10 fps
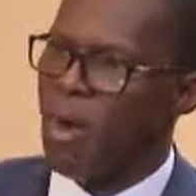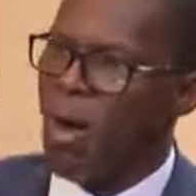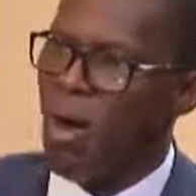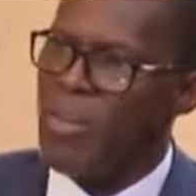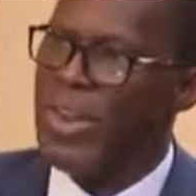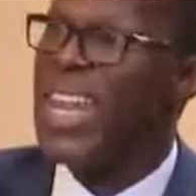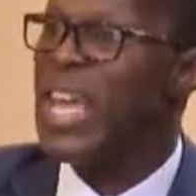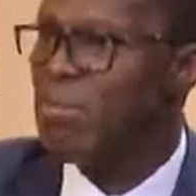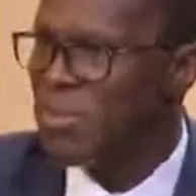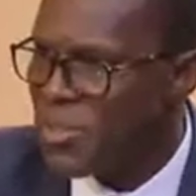or
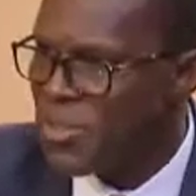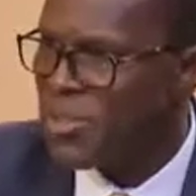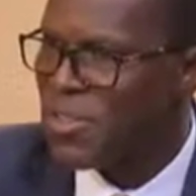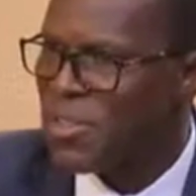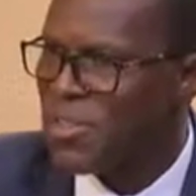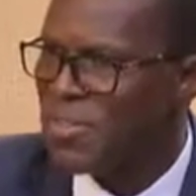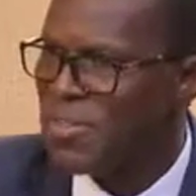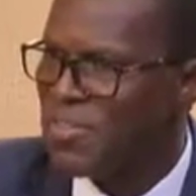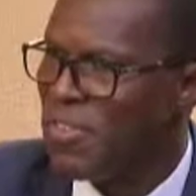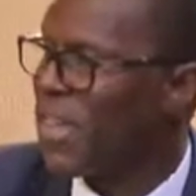names
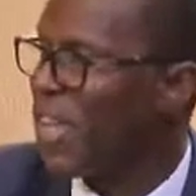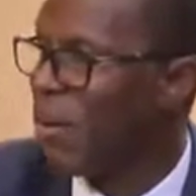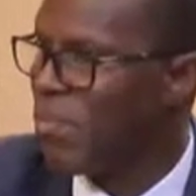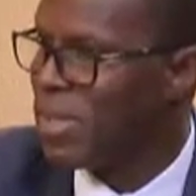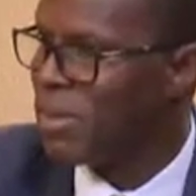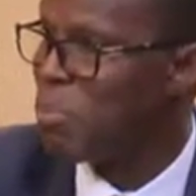for the company,